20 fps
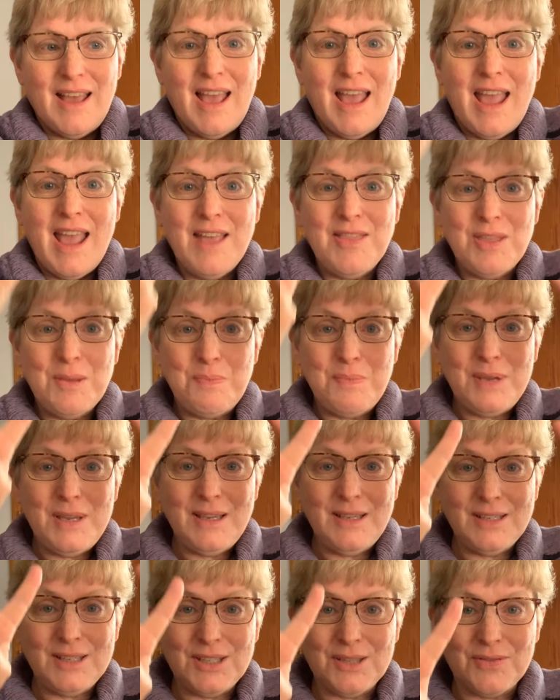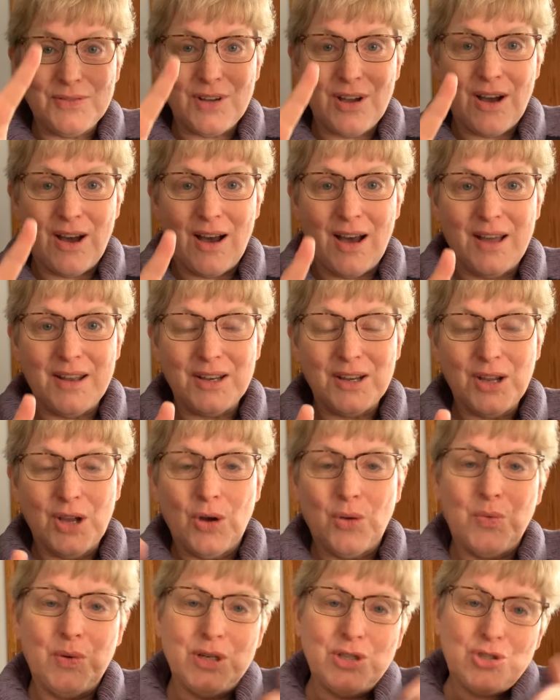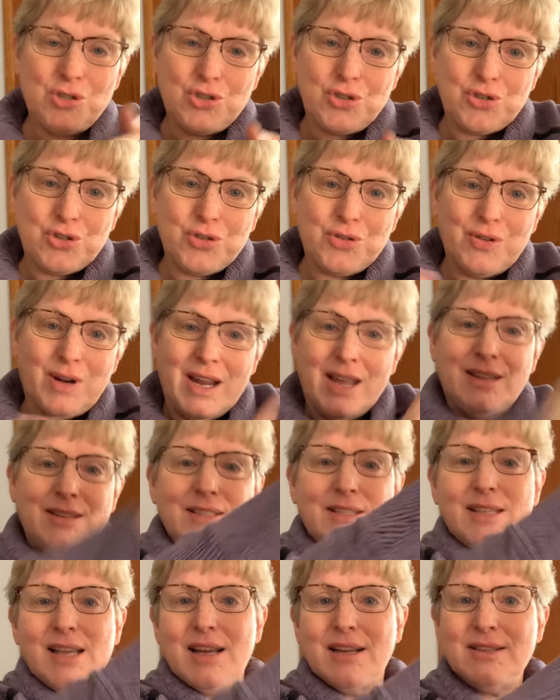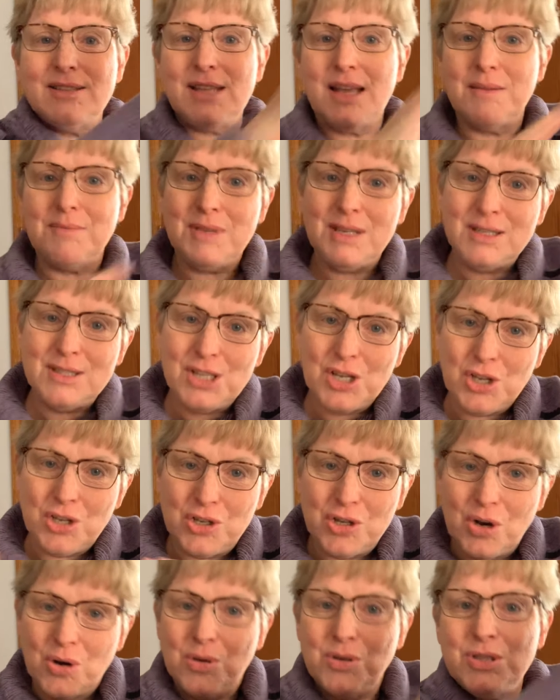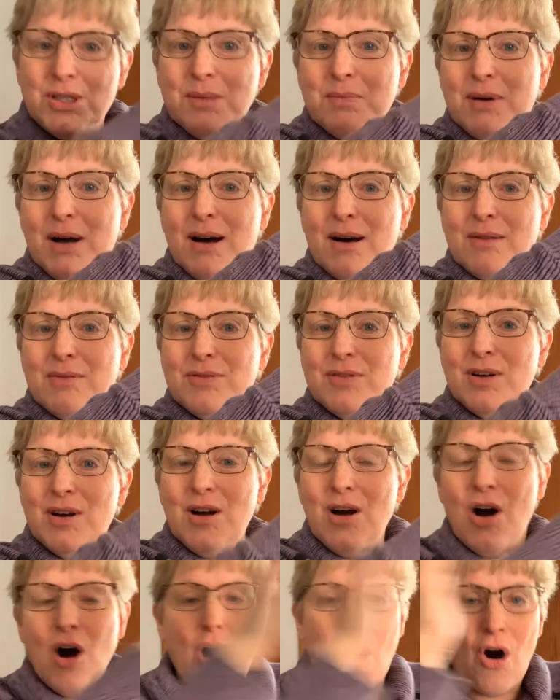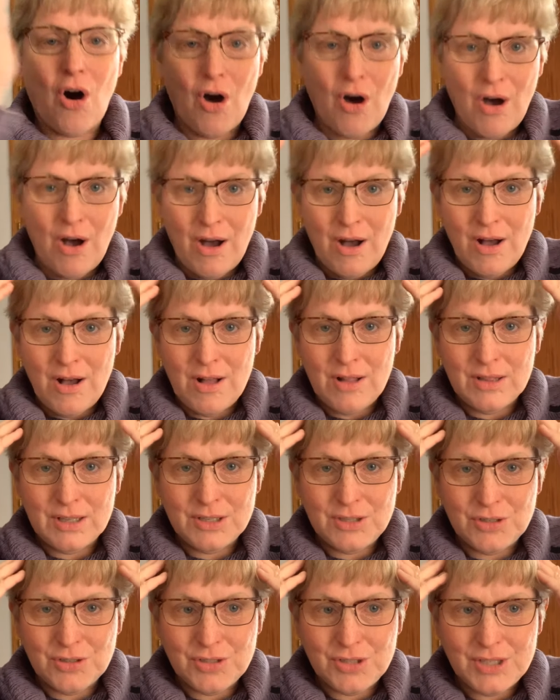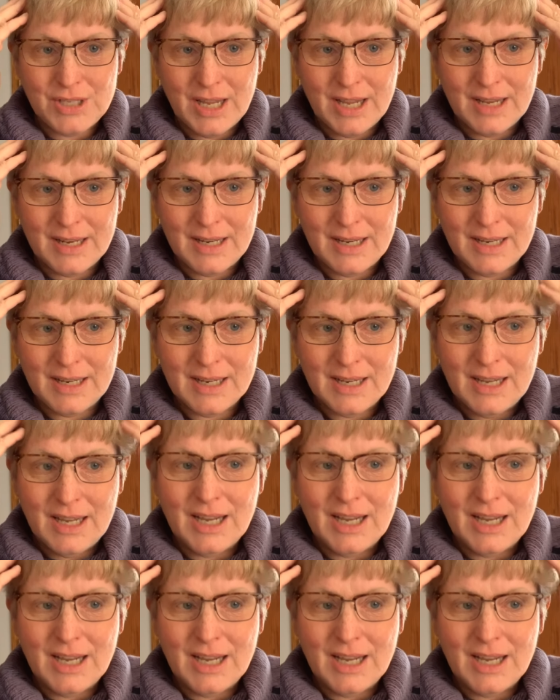And the peace of God, which transcends, that means it goes above all understanding,